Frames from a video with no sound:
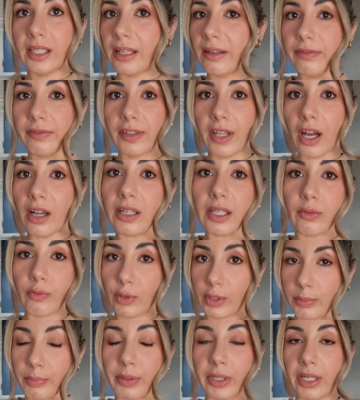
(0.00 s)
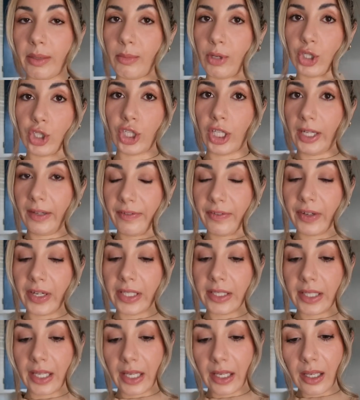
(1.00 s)
If not, it was pretty much like
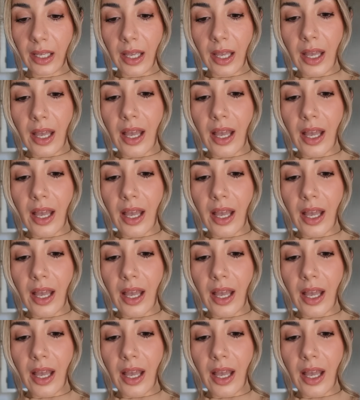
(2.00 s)
freezing.